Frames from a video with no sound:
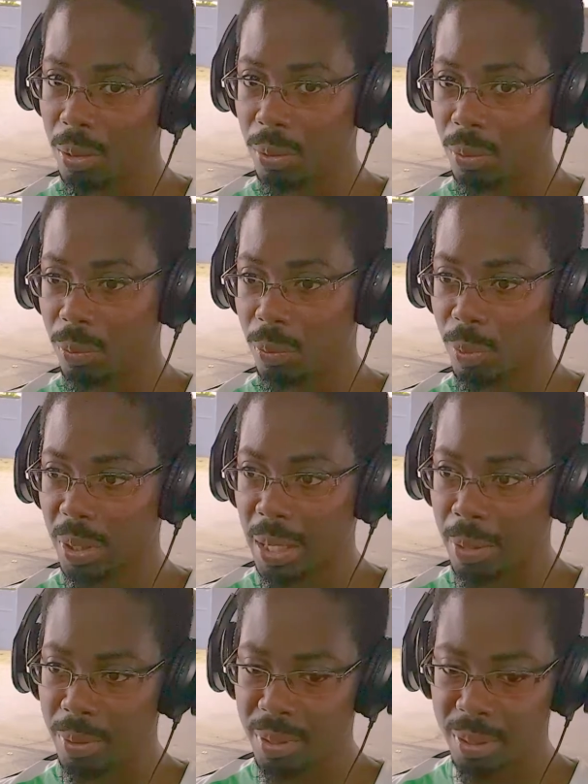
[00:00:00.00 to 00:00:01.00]
Well, I
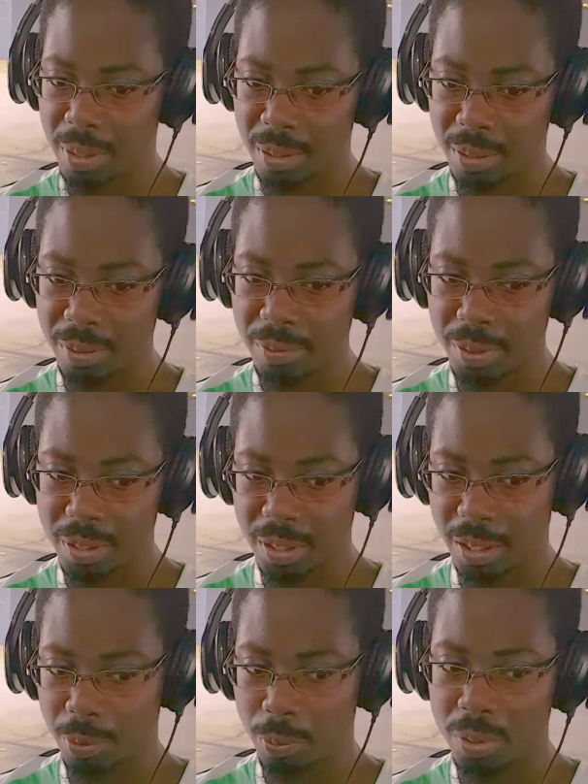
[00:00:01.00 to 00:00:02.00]
would say the first thing
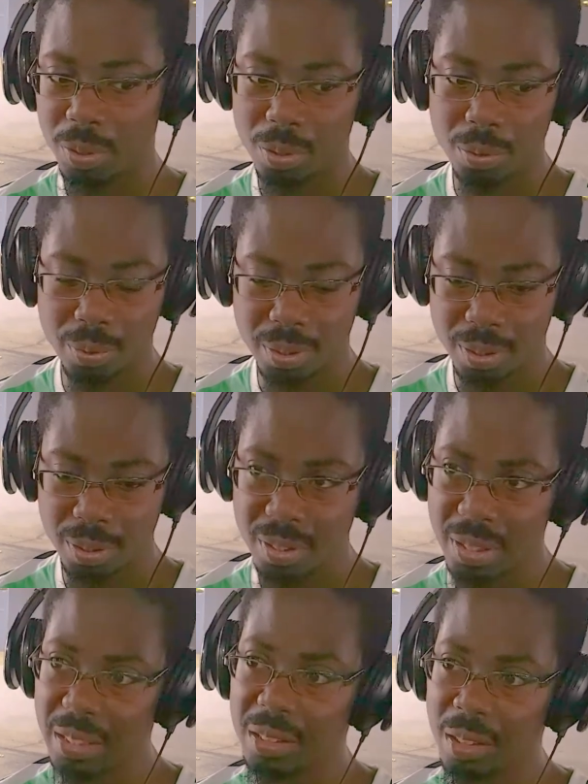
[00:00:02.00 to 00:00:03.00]
you want to do is to
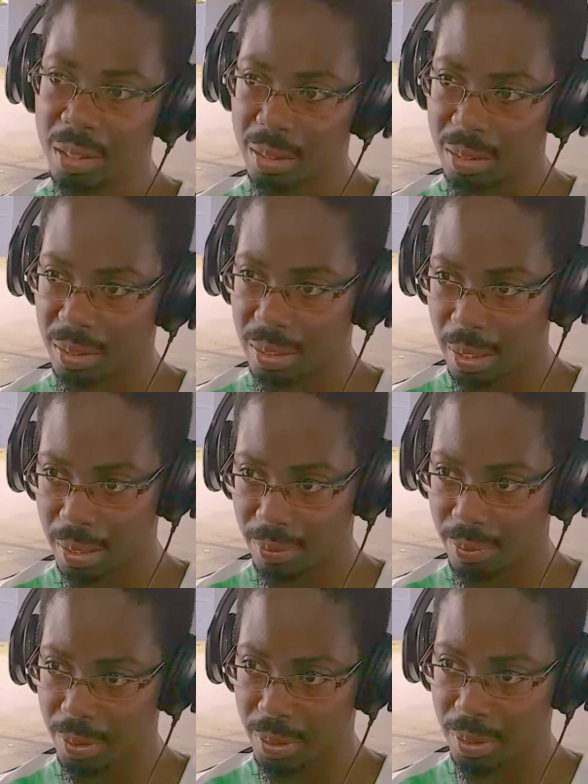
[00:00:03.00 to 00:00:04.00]
seek to understand
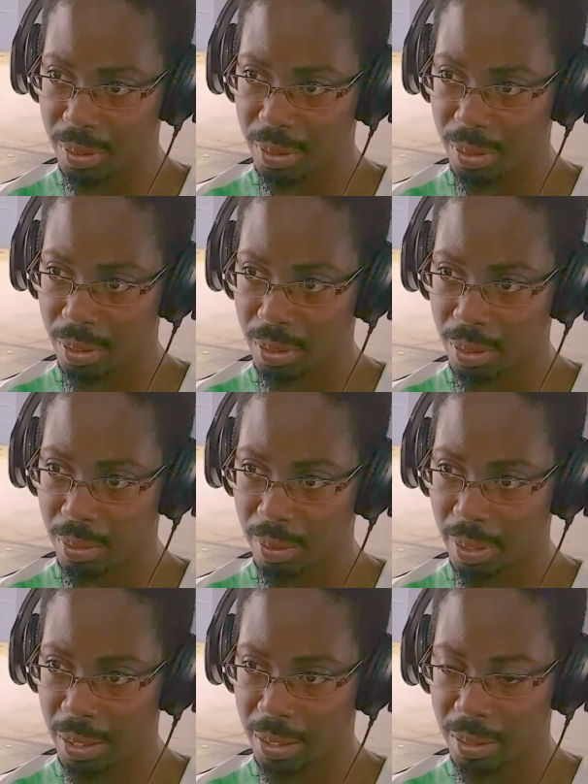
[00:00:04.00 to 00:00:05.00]
first,
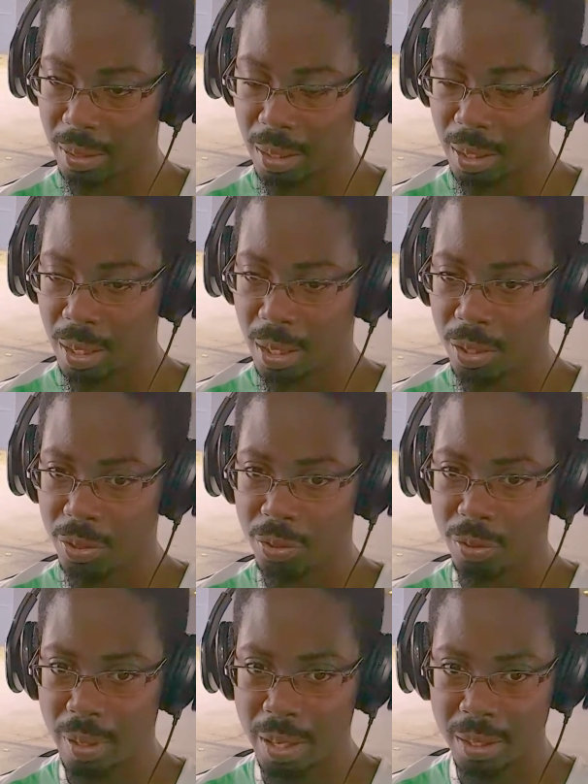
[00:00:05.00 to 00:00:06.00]
right?
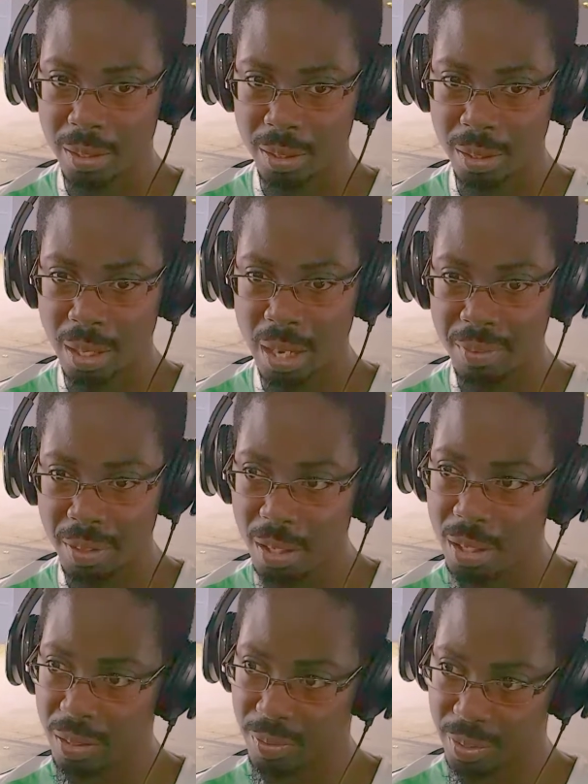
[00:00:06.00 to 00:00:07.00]
Try to have a
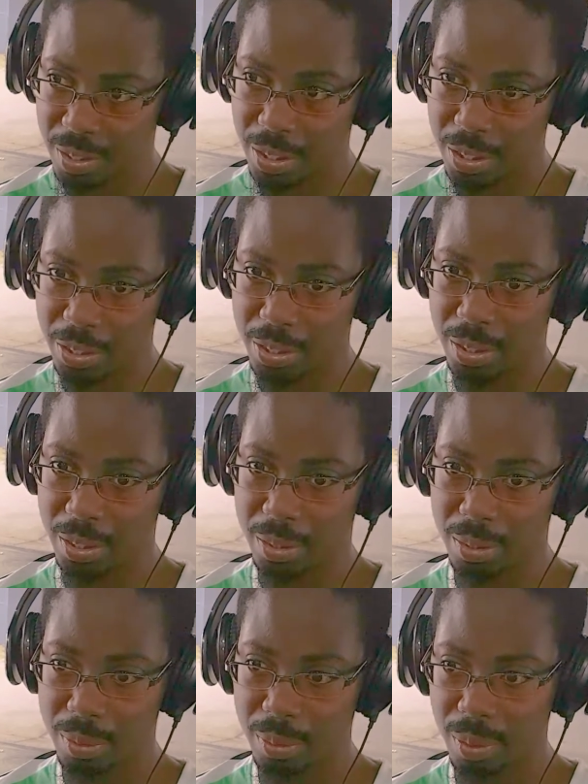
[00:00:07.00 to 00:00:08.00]
conversation.
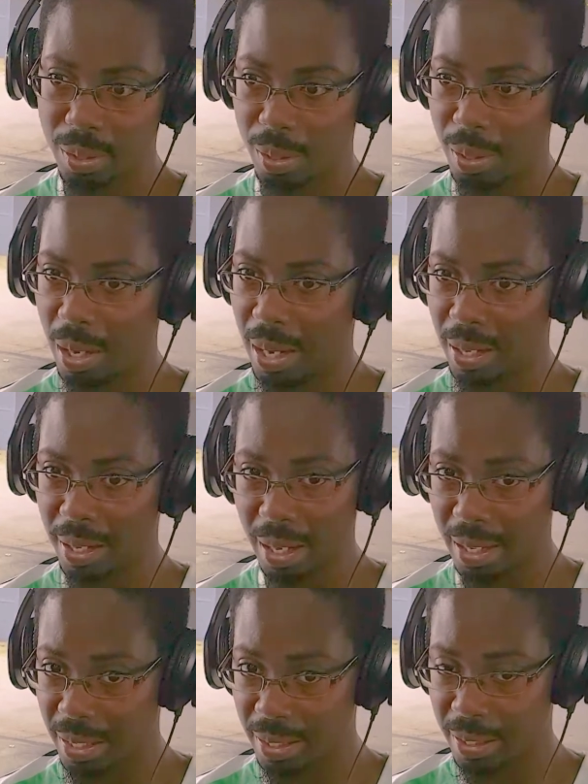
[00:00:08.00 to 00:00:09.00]
At
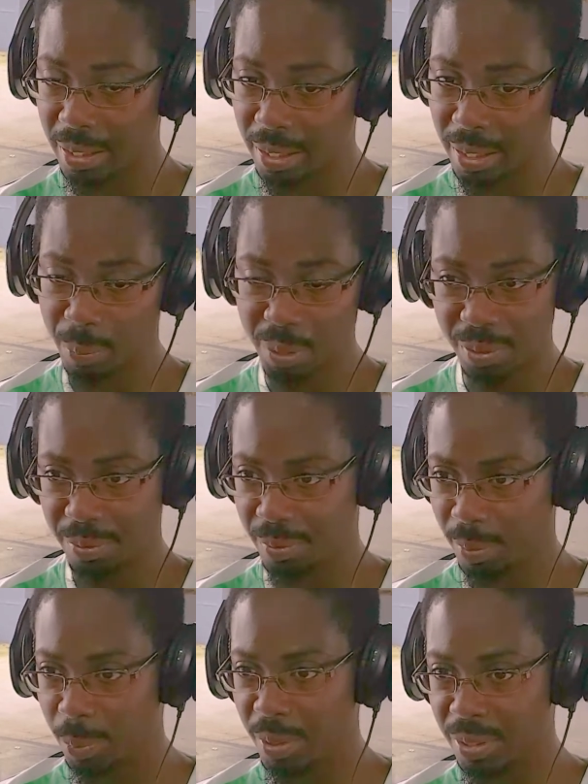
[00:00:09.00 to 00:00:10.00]
the end of the day, I mean, if the
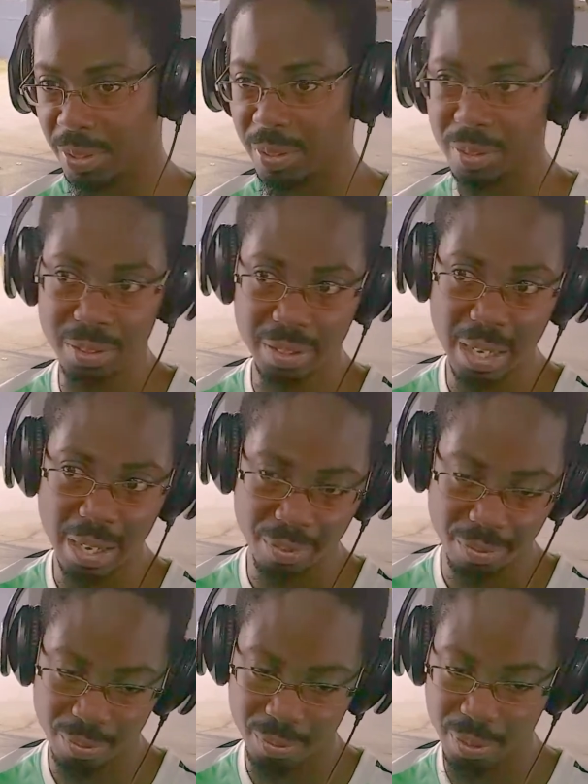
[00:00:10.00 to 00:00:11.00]
person is
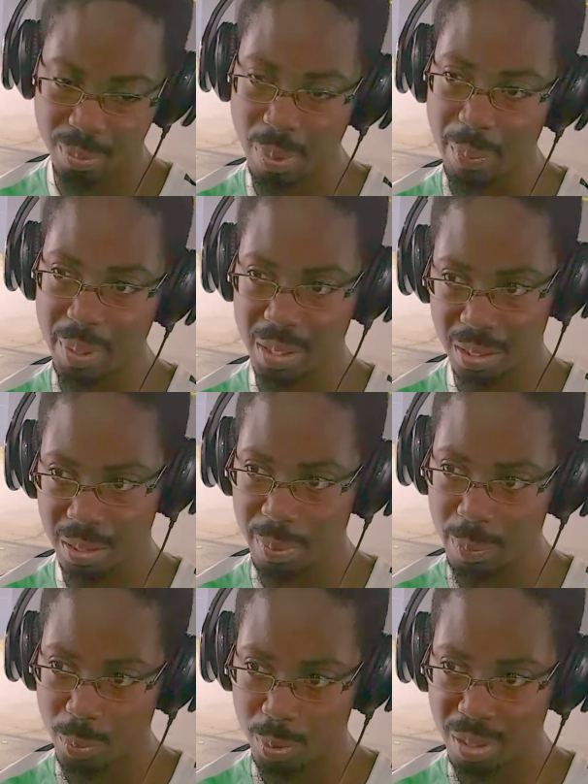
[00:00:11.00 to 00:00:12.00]
deaf, it might be a little bit
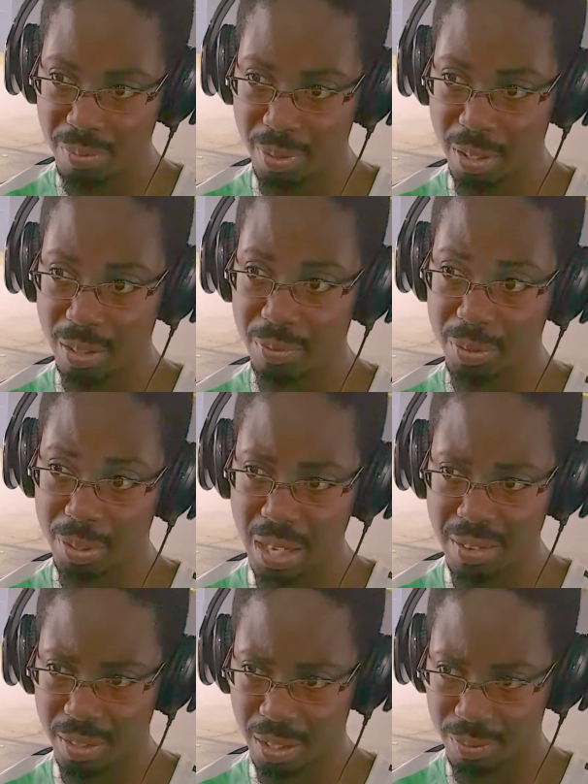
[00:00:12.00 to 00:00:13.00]
more difficult for you to
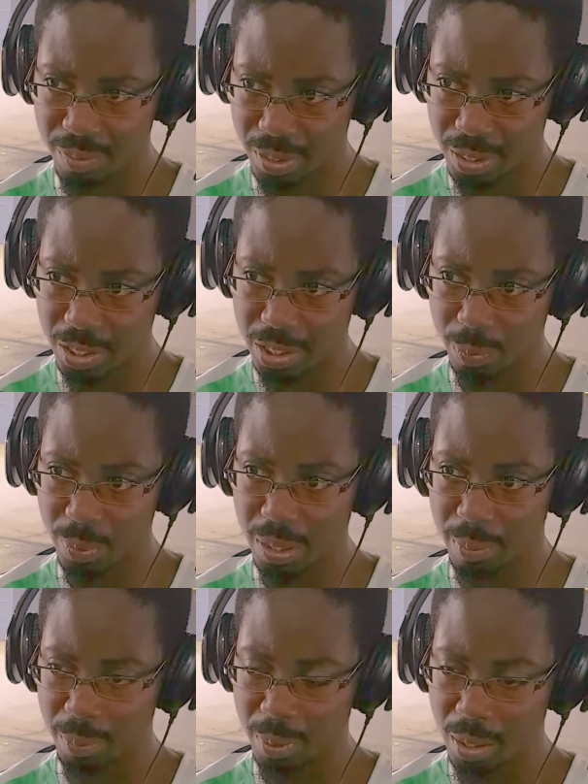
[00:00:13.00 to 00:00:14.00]
have a conversation with
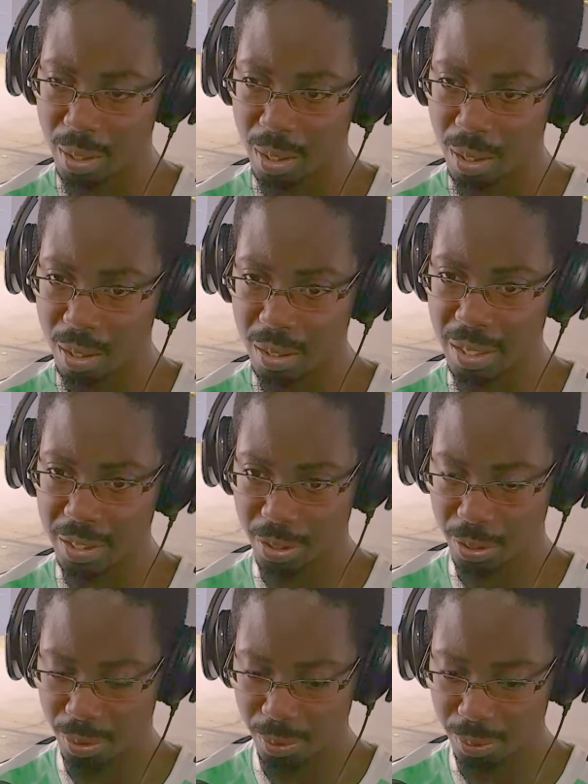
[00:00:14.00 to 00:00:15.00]
them unless you
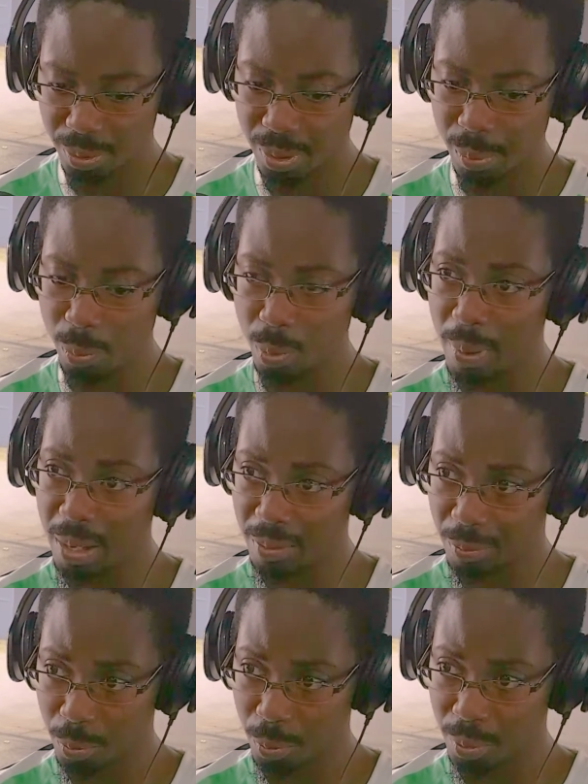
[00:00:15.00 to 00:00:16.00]
use the mobile
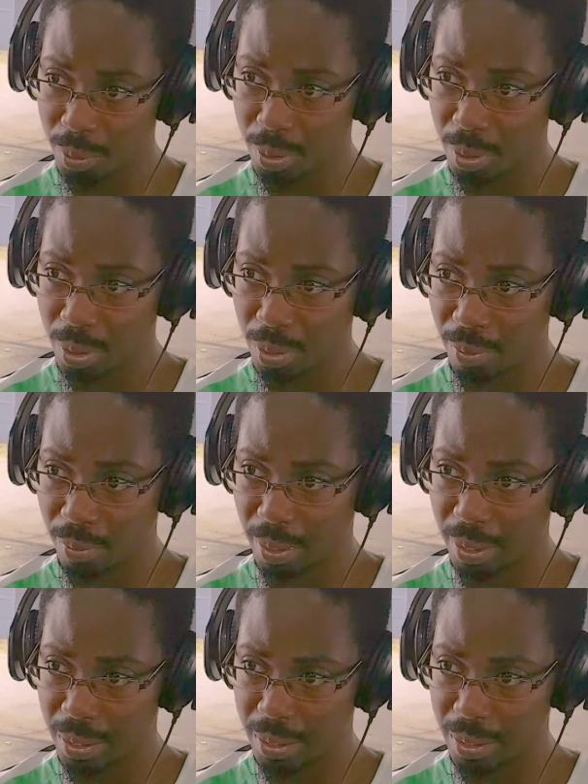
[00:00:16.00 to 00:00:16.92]
phone, right?